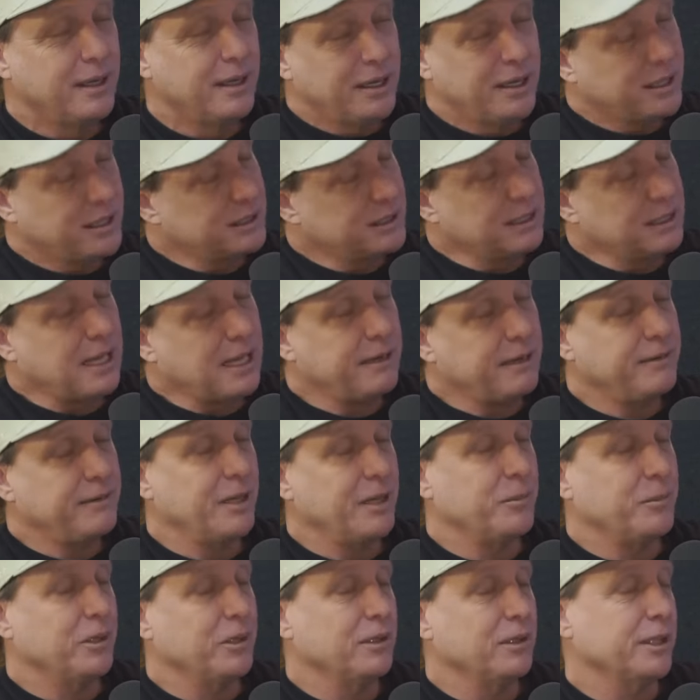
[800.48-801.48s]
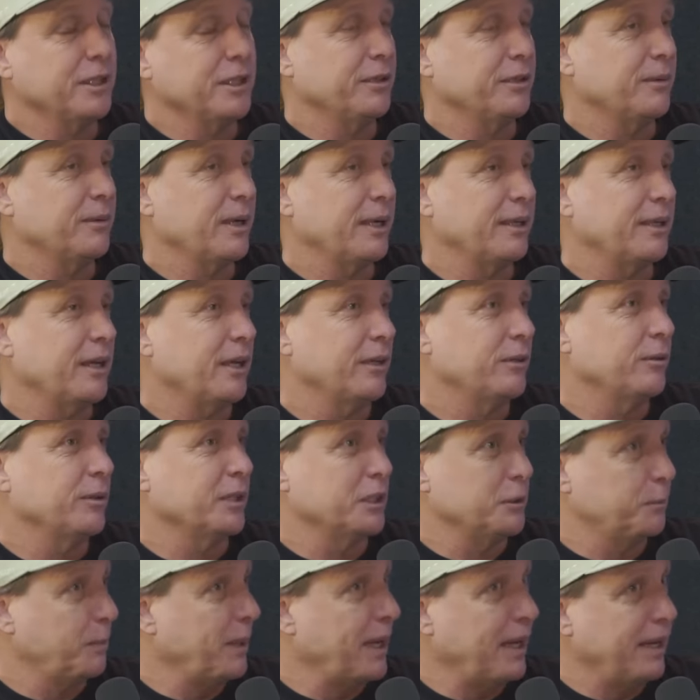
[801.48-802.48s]
Because a lot of them are looking right now to
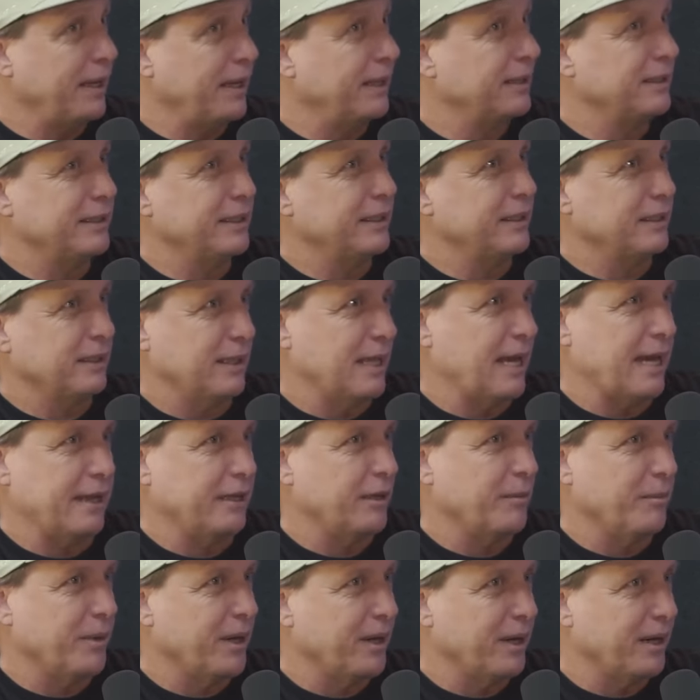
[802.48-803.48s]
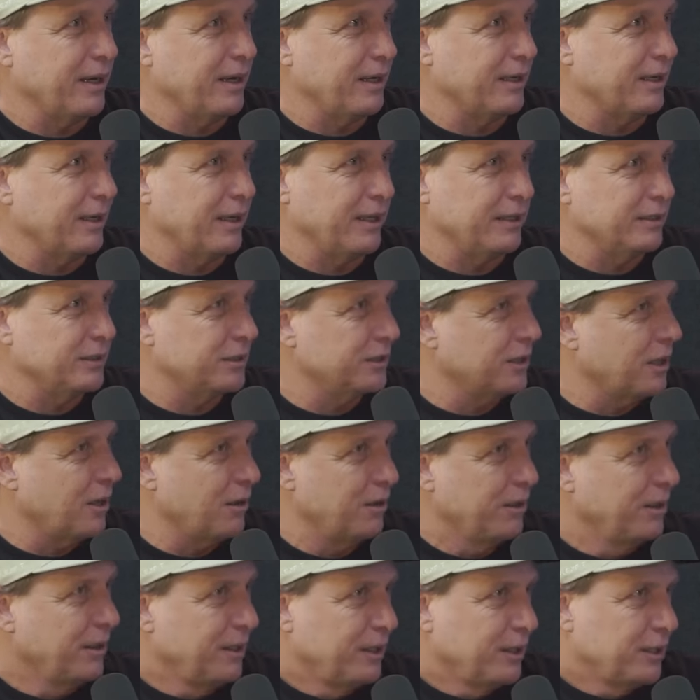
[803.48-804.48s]
expand in Latin America. And
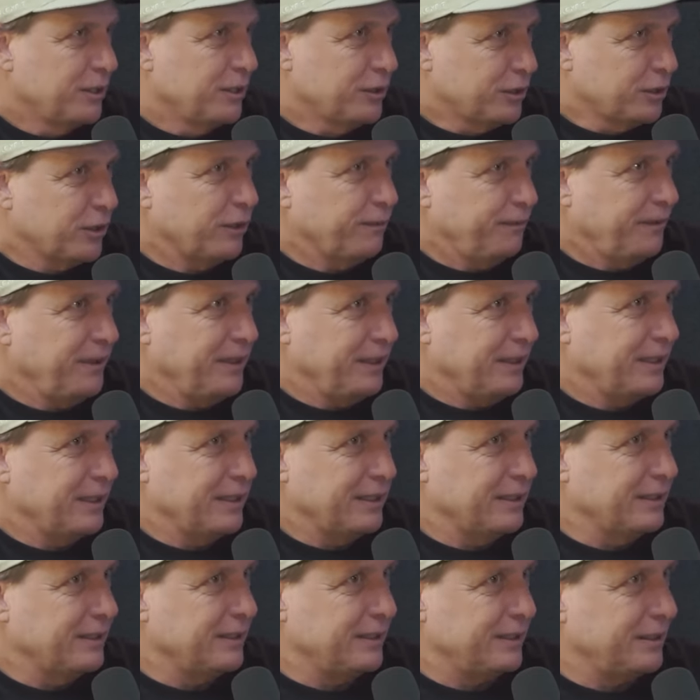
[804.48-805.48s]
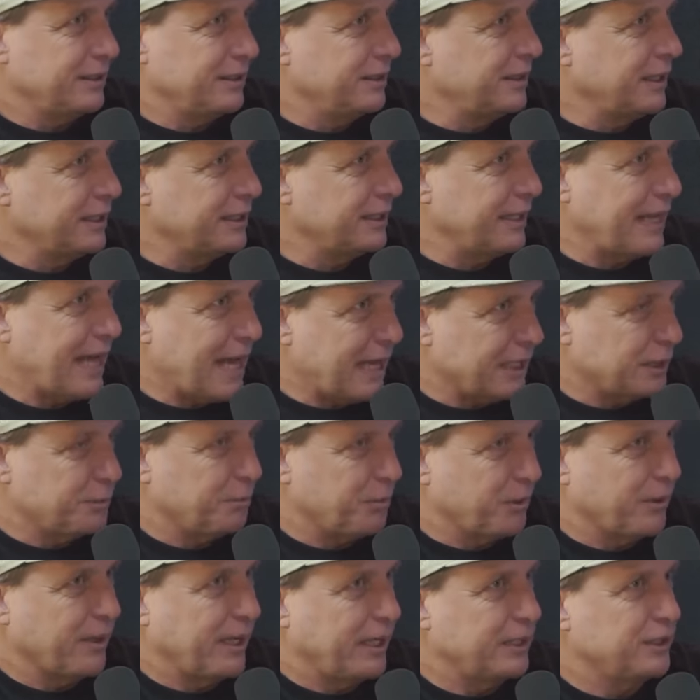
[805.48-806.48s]
so surfing is such an
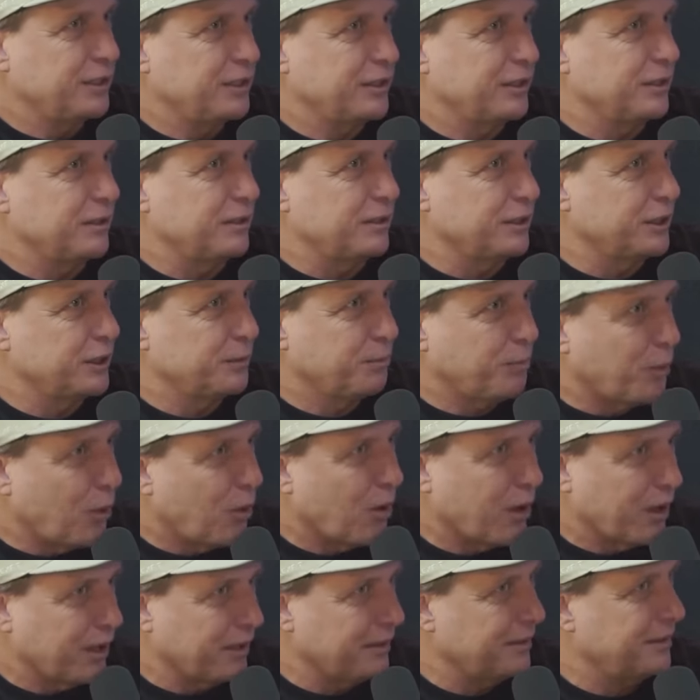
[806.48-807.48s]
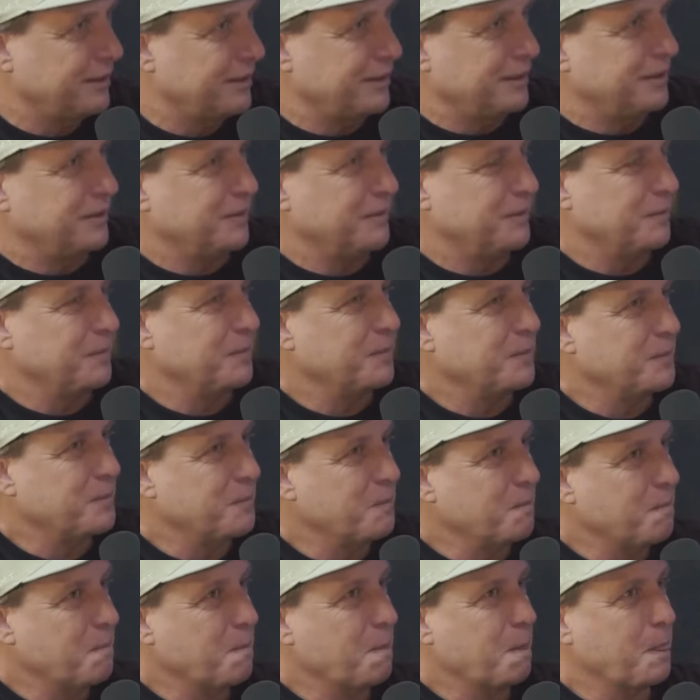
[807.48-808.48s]
aspirational sport. Yes, it's
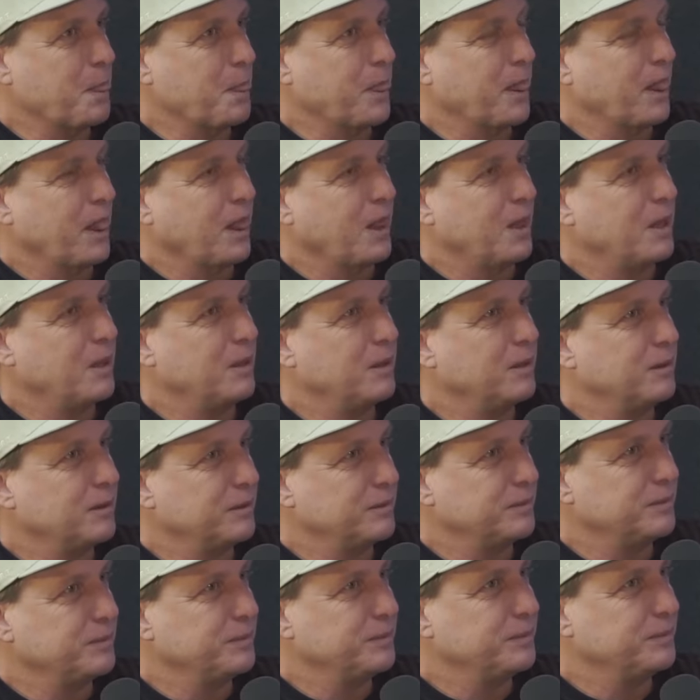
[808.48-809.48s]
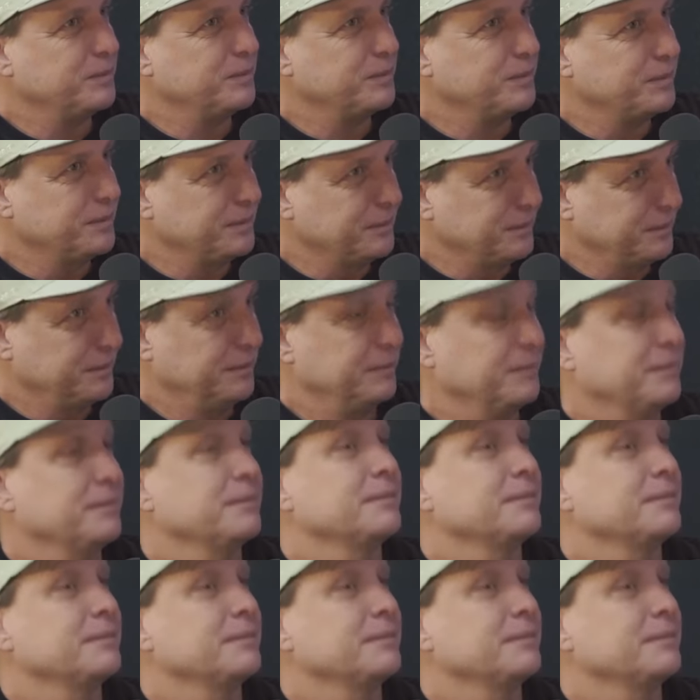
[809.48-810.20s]
aspirational and it's a free, you